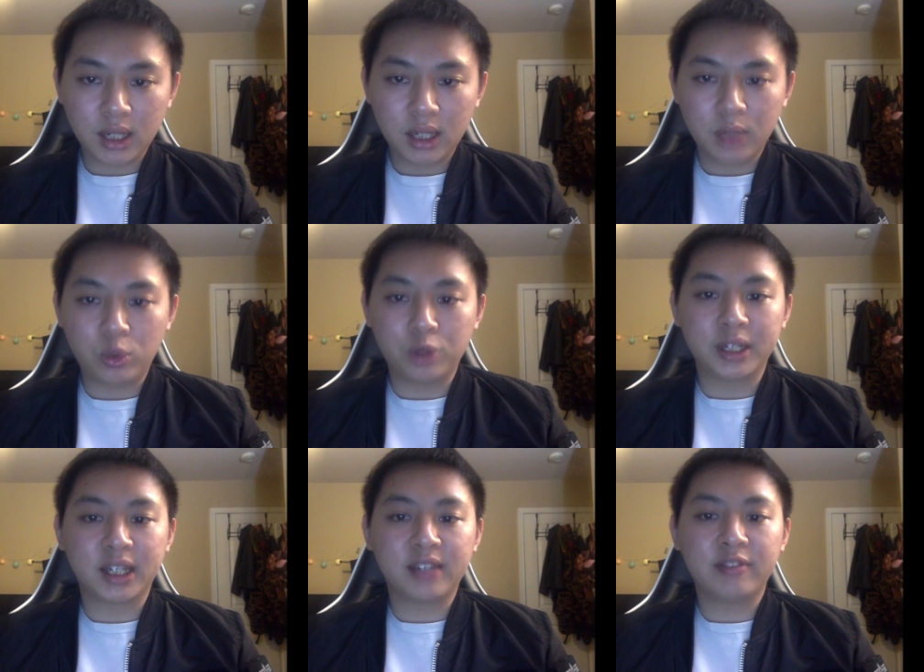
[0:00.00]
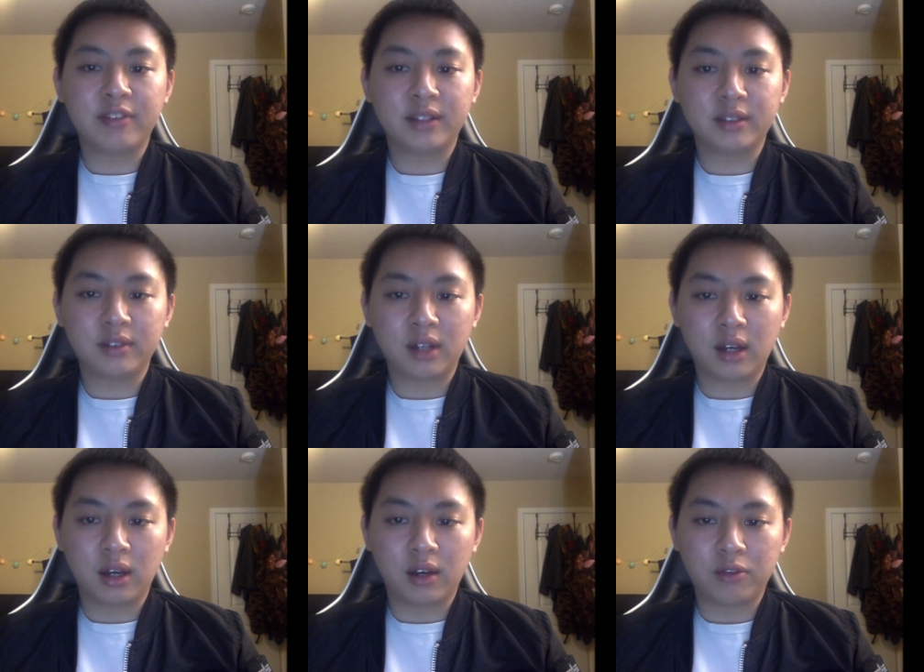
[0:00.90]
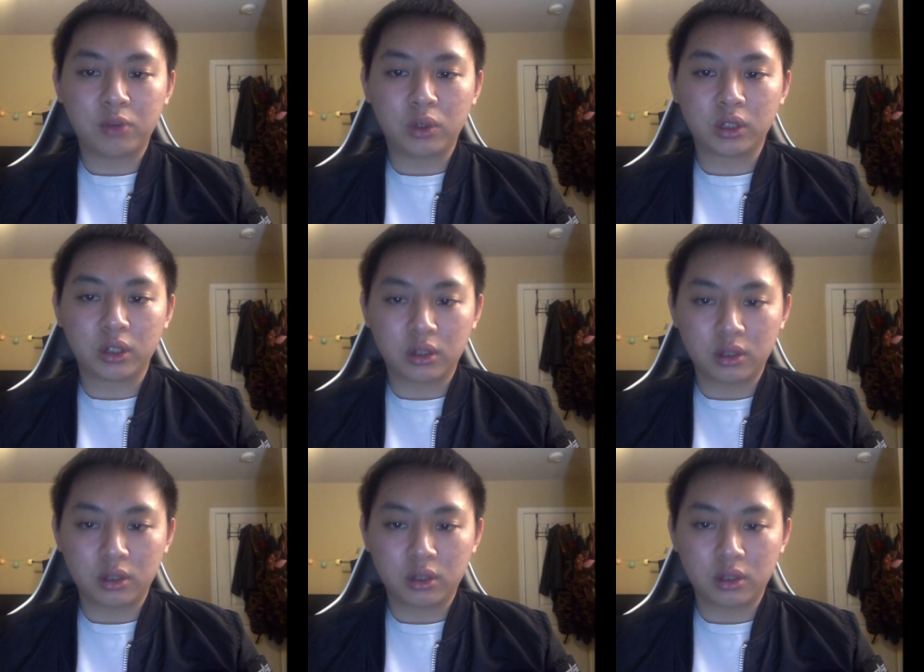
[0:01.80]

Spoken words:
It will be given for the